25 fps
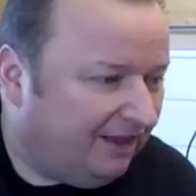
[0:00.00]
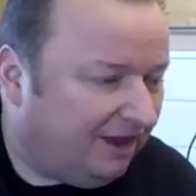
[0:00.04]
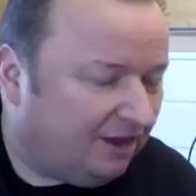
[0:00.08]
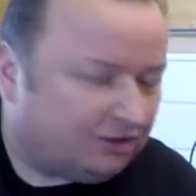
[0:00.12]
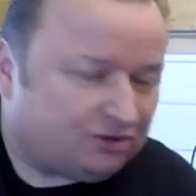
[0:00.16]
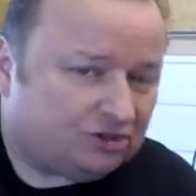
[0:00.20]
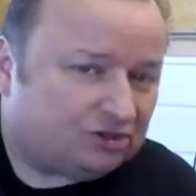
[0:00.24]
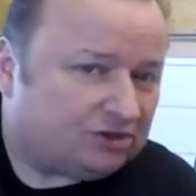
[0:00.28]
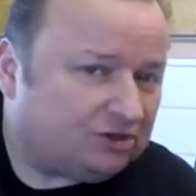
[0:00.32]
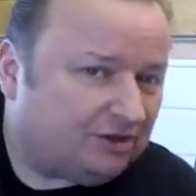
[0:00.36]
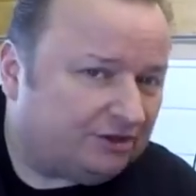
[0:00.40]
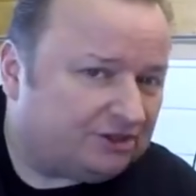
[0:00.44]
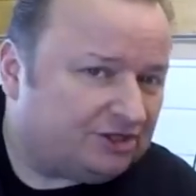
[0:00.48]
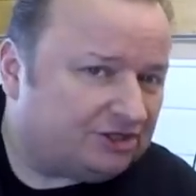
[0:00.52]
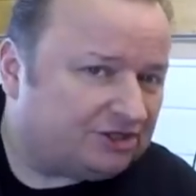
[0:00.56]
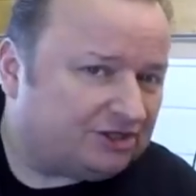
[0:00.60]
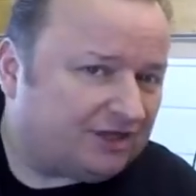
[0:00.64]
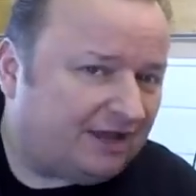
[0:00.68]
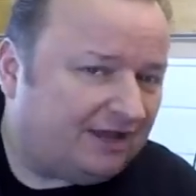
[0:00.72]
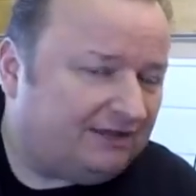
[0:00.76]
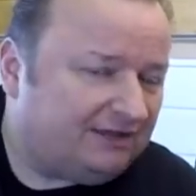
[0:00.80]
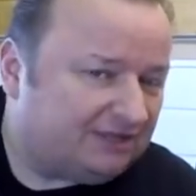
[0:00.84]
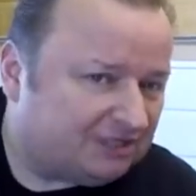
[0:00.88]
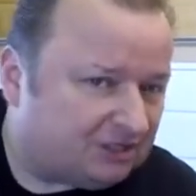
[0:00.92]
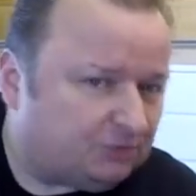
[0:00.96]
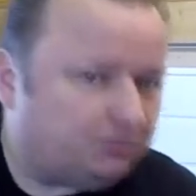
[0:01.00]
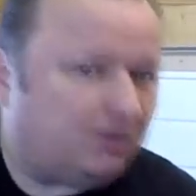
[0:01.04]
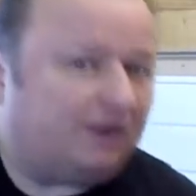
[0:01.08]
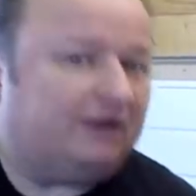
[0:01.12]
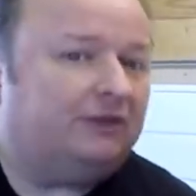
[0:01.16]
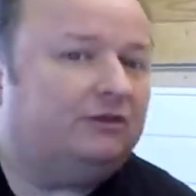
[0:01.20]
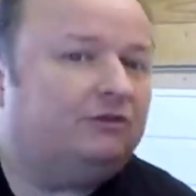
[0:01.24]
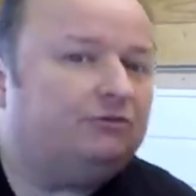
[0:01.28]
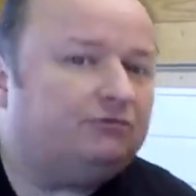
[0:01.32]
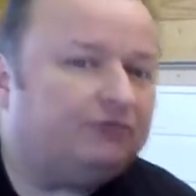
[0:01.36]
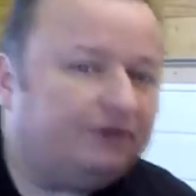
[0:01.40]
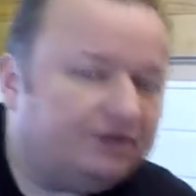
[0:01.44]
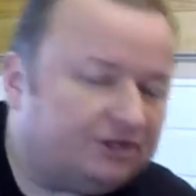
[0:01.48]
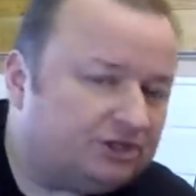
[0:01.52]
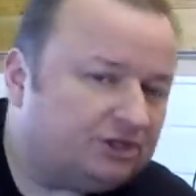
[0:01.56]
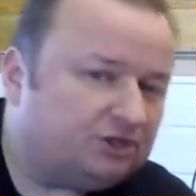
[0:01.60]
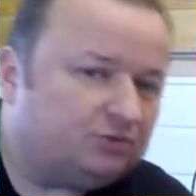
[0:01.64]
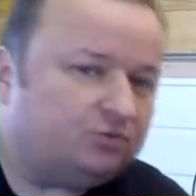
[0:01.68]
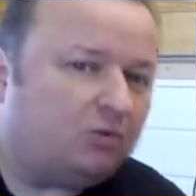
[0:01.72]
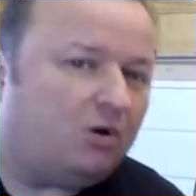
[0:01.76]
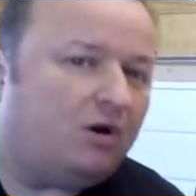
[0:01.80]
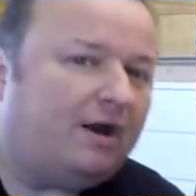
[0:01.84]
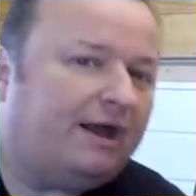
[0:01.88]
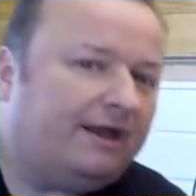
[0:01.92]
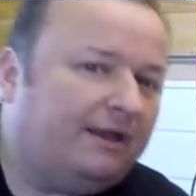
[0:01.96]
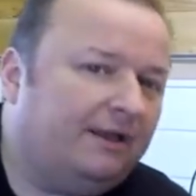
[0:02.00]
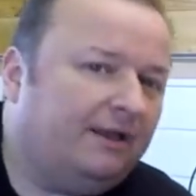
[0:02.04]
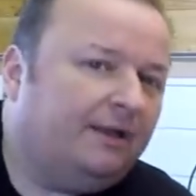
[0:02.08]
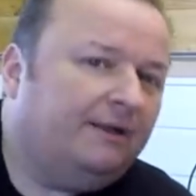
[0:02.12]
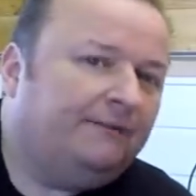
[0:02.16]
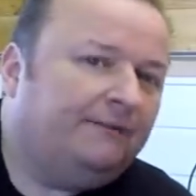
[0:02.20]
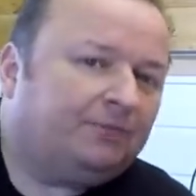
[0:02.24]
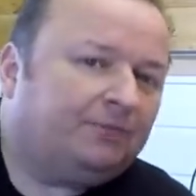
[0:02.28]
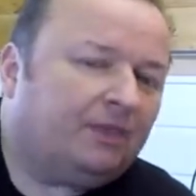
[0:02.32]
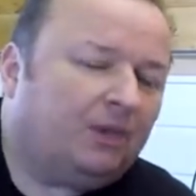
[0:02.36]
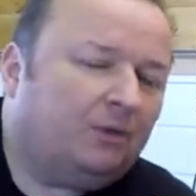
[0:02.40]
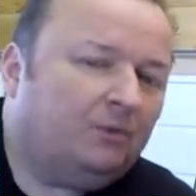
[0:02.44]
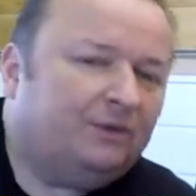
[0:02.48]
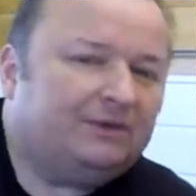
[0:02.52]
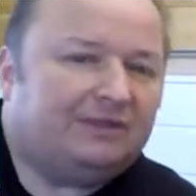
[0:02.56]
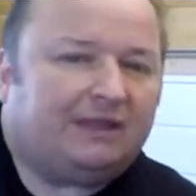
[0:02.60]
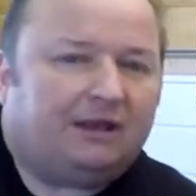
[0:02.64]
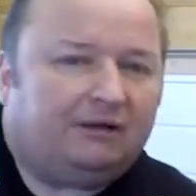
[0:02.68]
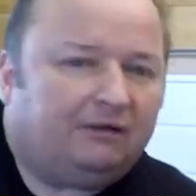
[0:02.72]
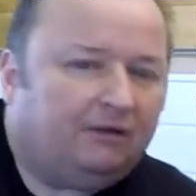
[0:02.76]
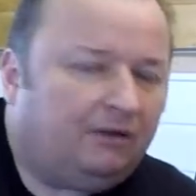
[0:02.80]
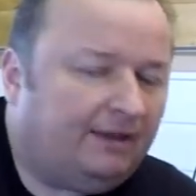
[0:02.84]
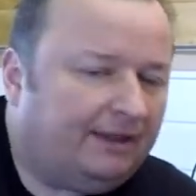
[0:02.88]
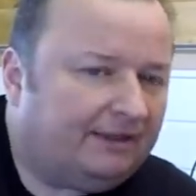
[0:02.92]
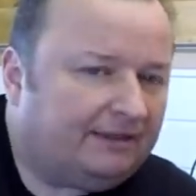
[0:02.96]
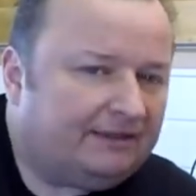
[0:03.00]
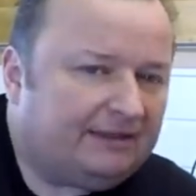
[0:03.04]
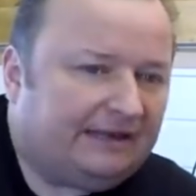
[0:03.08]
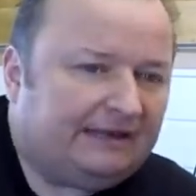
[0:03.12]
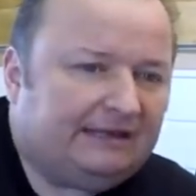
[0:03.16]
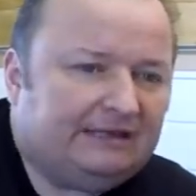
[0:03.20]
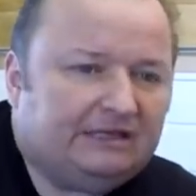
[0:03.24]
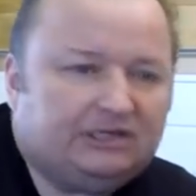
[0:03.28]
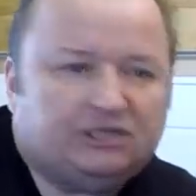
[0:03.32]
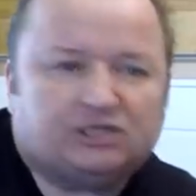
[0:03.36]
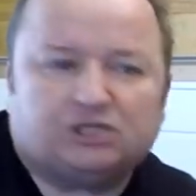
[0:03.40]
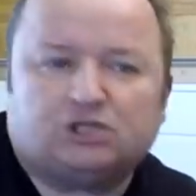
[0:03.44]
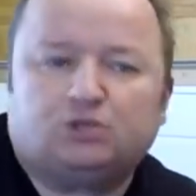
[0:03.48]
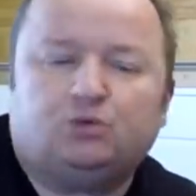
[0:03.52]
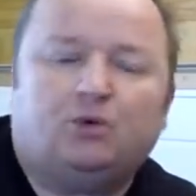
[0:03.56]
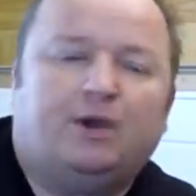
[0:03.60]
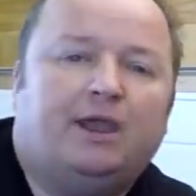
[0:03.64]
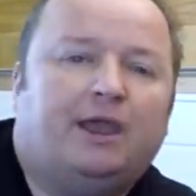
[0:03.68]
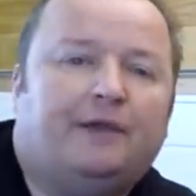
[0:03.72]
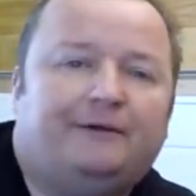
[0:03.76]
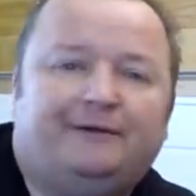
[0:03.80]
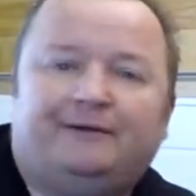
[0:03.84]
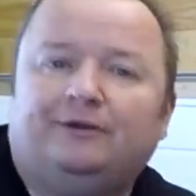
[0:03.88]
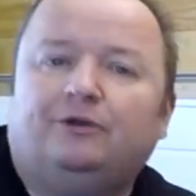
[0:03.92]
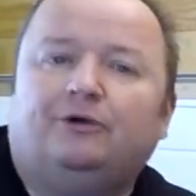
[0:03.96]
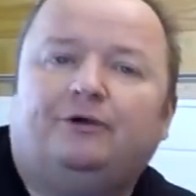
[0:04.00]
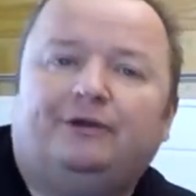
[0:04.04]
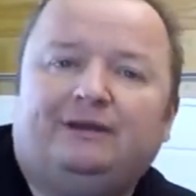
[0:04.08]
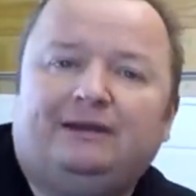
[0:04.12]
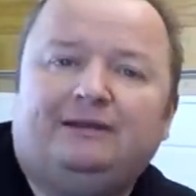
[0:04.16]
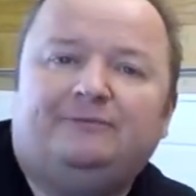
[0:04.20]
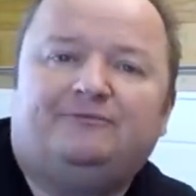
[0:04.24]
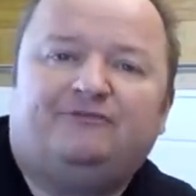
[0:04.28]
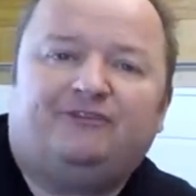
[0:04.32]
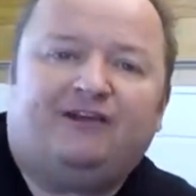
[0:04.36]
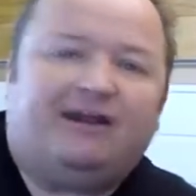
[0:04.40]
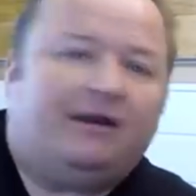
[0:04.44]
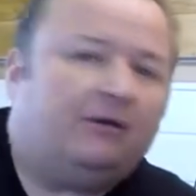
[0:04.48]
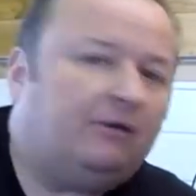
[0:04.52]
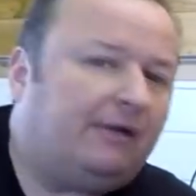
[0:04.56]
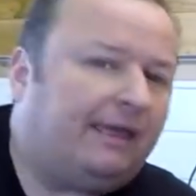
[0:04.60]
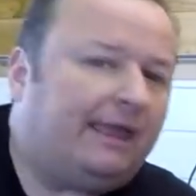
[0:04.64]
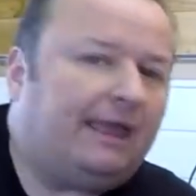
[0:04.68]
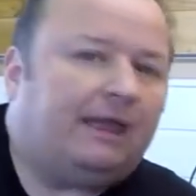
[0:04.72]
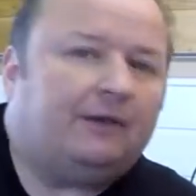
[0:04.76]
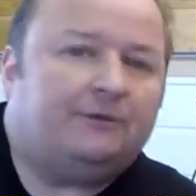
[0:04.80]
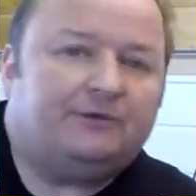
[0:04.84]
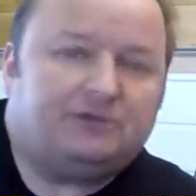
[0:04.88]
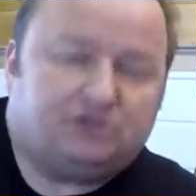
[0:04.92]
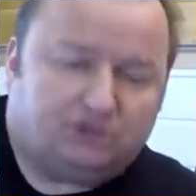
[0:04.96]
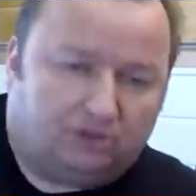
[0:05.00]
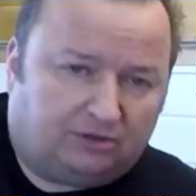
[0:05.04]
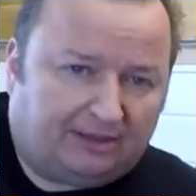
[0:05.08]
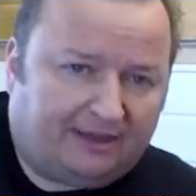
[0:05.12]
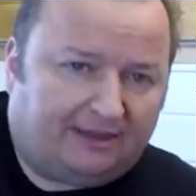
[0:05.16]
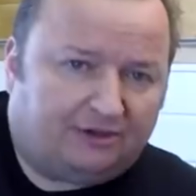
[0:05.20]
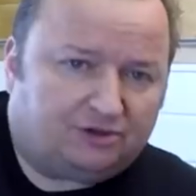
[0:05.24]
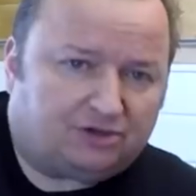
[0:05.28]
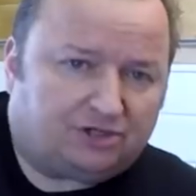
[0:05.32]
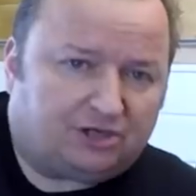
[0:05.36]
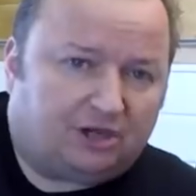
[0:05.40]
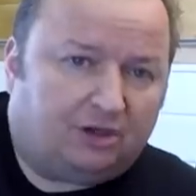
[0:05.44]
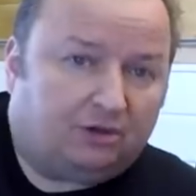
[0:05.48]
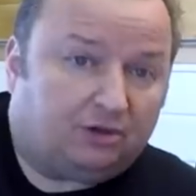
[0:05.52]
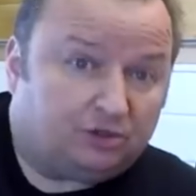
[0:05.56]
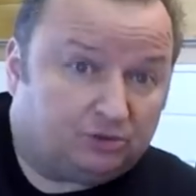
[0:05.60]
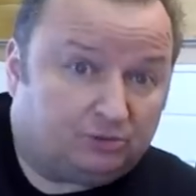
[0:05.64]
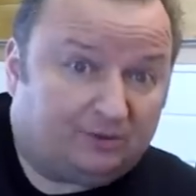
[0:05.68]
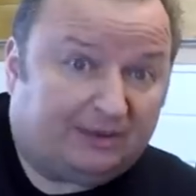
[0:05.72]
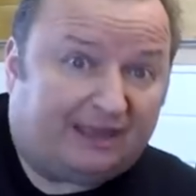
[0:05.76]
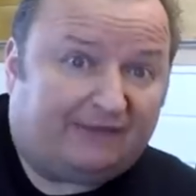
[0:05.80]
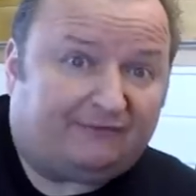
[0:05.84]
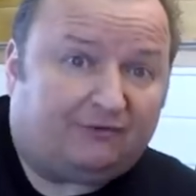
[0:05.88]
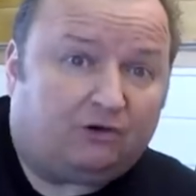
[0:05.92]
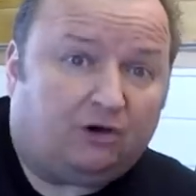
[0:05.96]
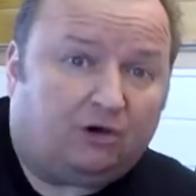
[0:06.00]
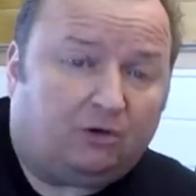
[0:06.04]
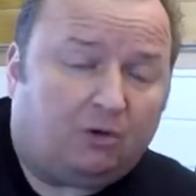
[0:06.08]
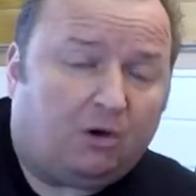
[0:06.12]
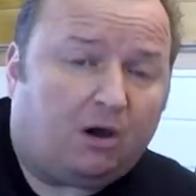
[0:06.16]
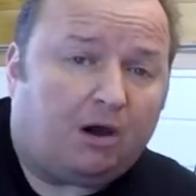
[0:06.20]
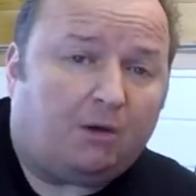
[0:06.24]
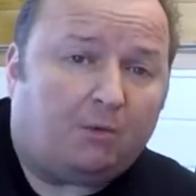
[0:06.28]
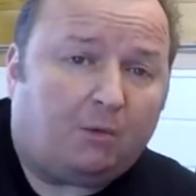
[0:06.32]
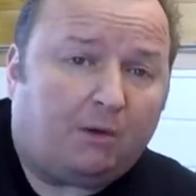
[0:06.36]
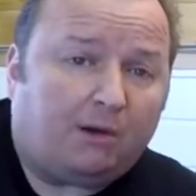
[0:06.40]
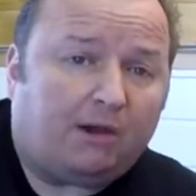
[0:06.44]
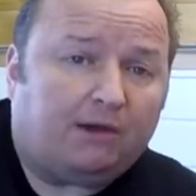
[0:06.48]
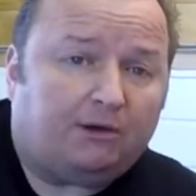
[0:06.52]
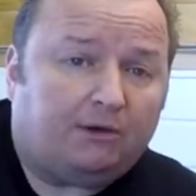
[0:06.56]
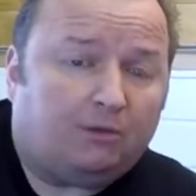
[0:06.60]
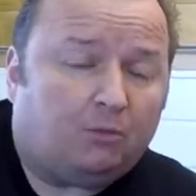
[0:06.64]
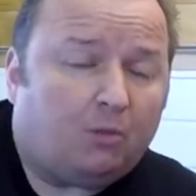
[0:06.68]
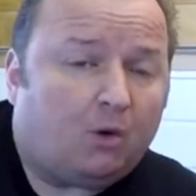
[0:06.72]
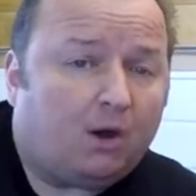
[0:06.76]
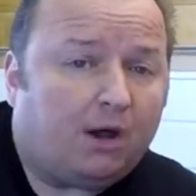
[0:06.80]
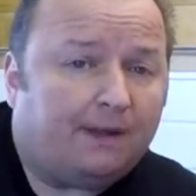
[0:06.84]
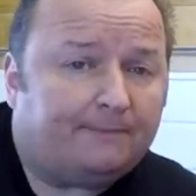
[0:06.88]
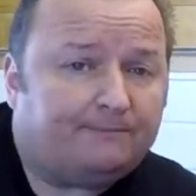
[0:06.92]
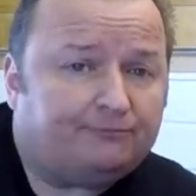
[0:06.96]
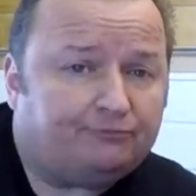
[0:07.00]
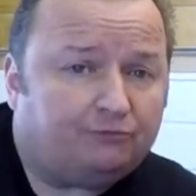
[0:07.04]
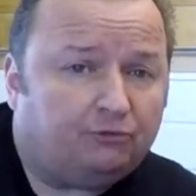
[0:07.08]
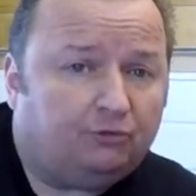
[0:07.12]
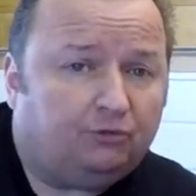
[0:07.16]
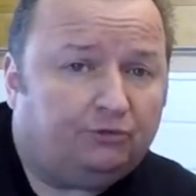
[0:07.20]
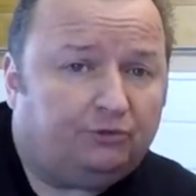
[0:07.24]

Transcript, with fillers: I'd just like to say this is one of the reasons why we don't like any swearing or any foul language on our show, because we have got quite a wide,